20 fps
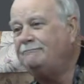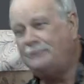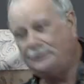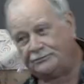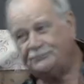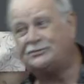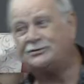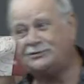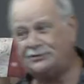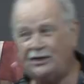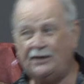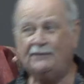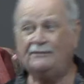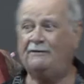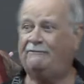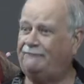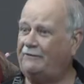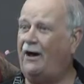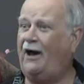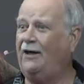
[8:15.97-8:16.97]
You've seen
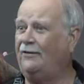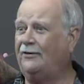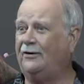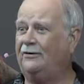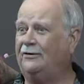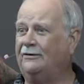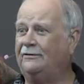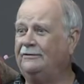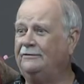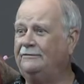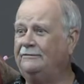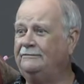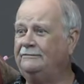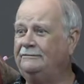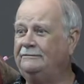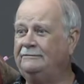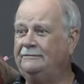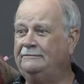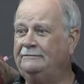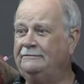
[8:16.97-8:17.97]
the Father.
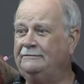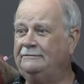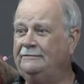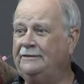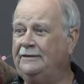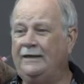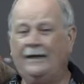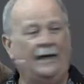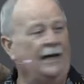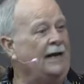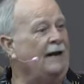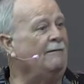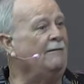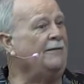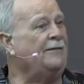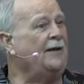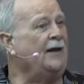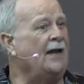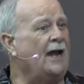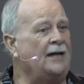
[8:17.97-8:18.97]

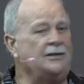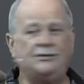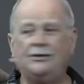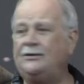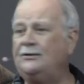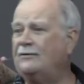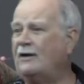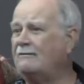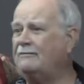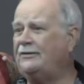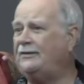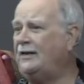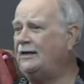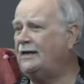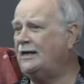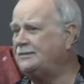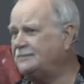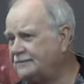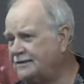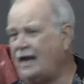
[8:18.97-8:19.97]
Everything I do, everything
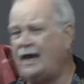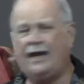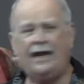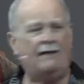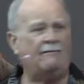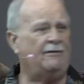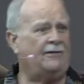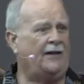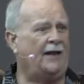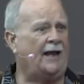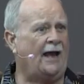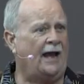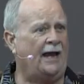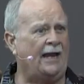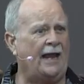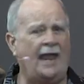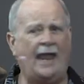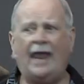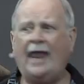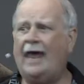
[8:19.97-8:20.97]
I say, everything I
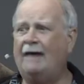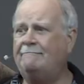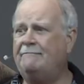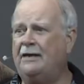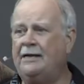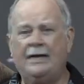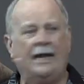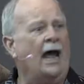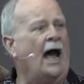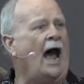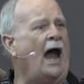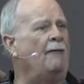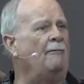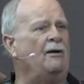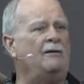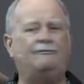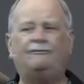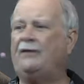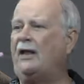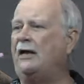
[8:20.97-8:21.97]
am, I
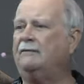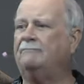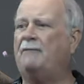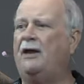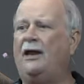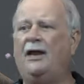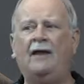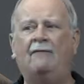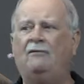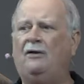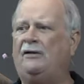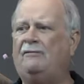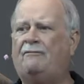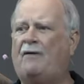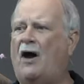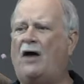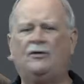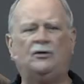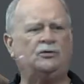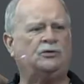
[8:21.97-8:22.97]
reflect my Heavenly
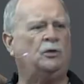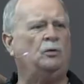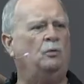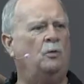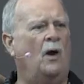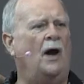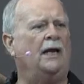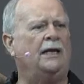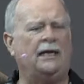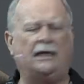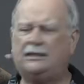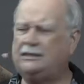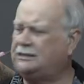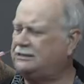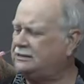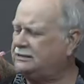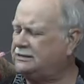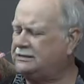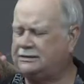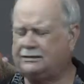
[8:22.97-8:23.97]
Father to one
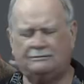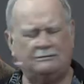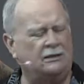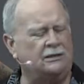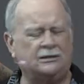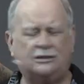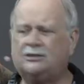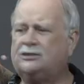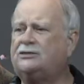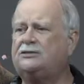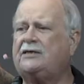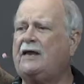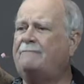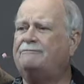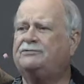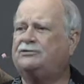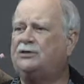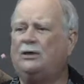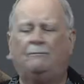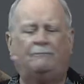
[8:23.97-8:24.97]
ex
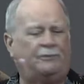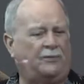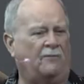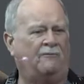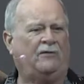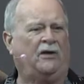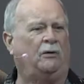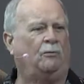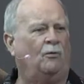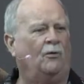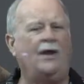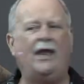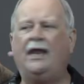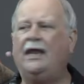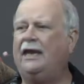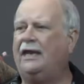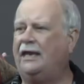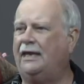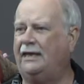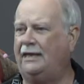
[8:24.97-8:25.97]
exceptional, perfect
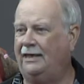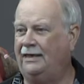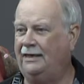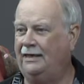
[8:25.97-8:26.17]
way.